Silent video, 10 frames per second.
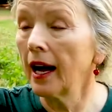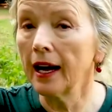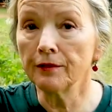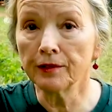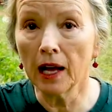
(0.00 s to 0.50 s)

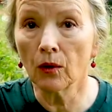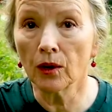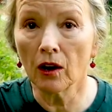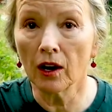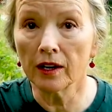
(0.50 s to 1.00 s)
a
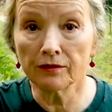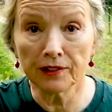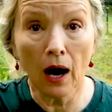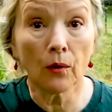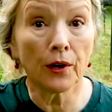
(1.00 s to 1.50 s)
flower garden,
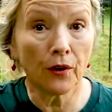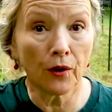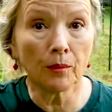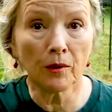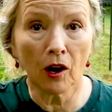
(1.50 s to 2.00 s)
flower and
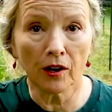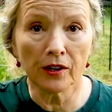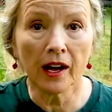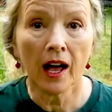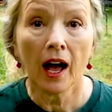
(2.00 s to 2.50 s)
herb
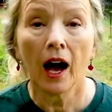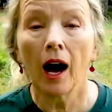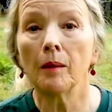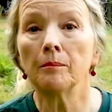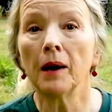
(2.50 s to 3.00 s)
garden
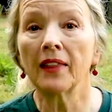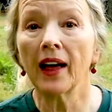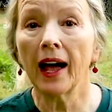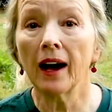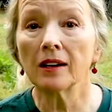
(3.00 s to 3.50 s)
up by
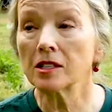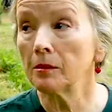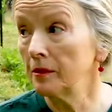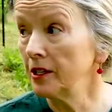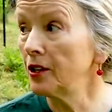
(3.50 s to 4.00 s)
the house,
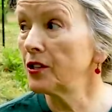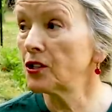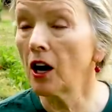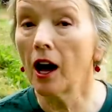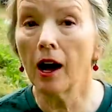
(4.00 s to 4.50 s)
up near the
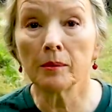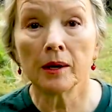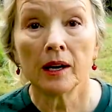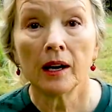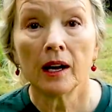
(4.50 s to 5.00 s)
shop,
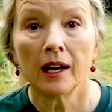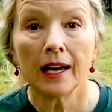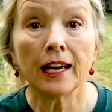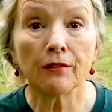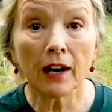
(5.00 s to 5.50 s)

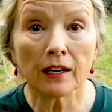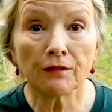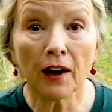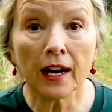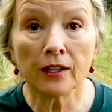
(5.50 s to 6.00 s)
if I
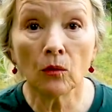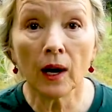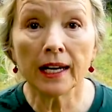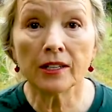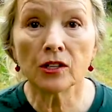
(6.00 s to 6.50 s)
could find a
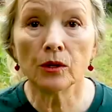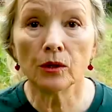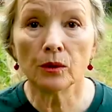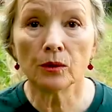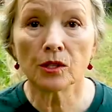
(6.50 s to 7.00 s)
way
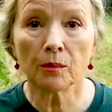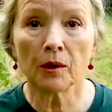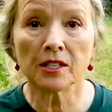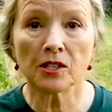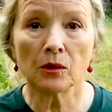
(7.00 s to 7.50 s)
to
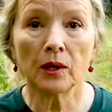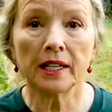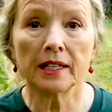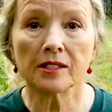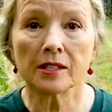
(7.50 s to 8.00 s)
suppress the
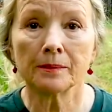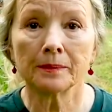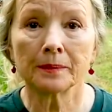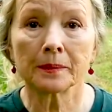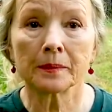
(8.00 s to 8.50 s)
weeds.
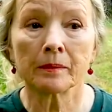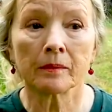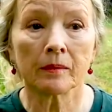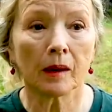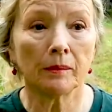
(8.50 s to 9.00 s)

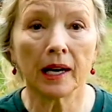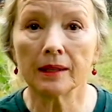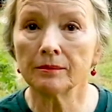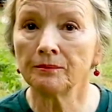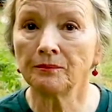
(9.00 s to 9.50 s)
But